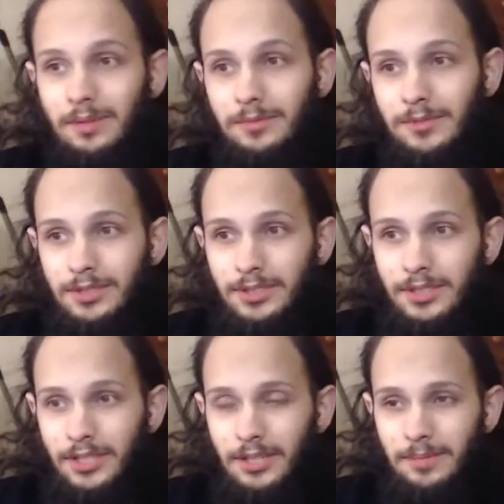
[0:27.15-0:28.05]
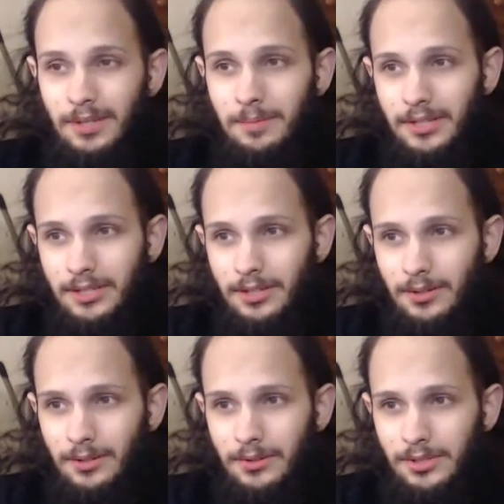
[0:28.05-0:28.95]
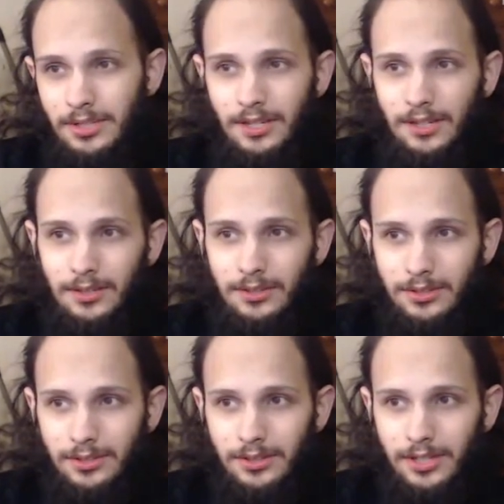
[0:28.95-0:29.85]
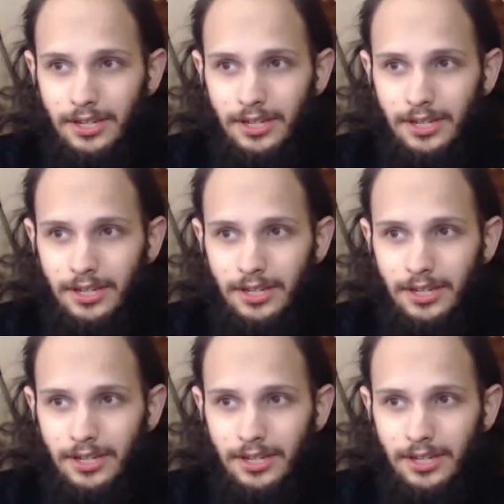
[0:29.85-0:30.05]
I'm joined today by my co-host, Danny Lizard.